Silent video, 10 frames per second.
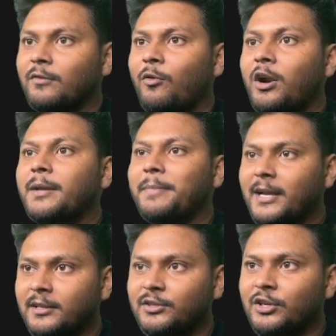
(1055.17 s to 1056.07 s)
for
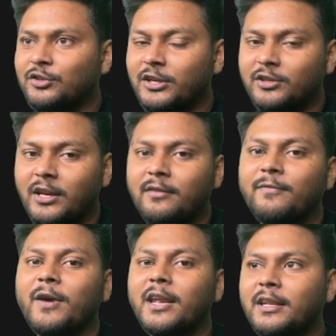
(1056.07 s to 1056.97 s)
dependency
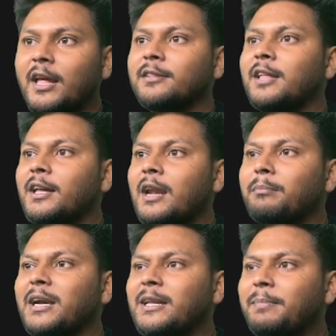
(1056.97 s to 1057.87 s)
injection when there are
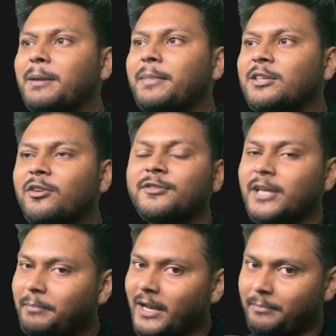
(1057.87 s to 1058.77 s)
multiple beans of
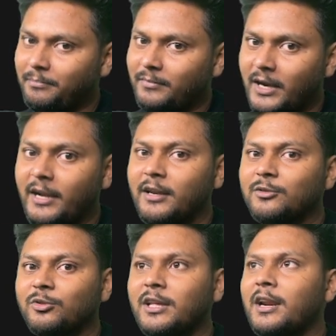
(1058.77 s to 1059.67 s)
same type, right?
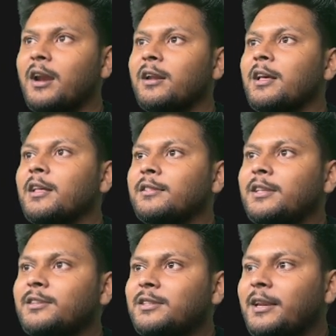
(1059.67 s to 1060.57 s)
So there are
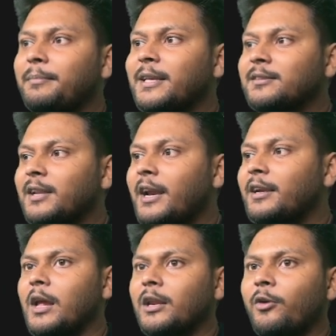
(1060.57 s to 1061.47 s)
these three beans,
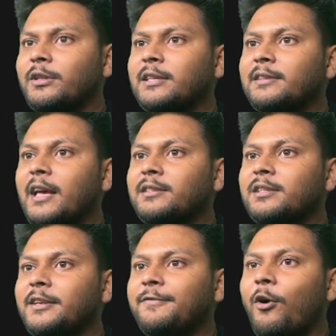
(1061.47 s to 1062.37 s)
right? Now in this case,
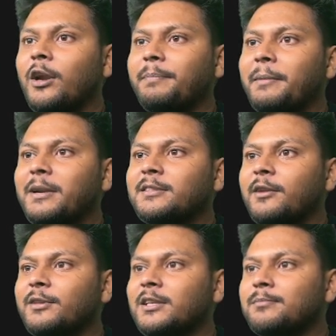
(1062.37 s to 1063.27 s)
default payment
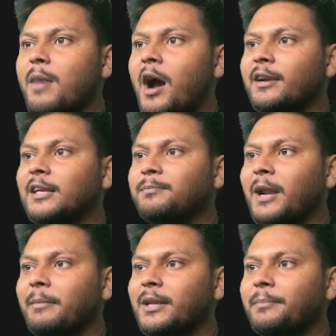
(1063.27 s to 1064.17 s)
service is marked as
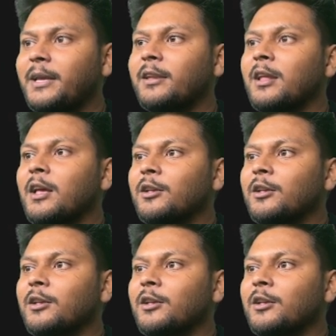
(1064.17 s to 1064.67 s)
primary bean.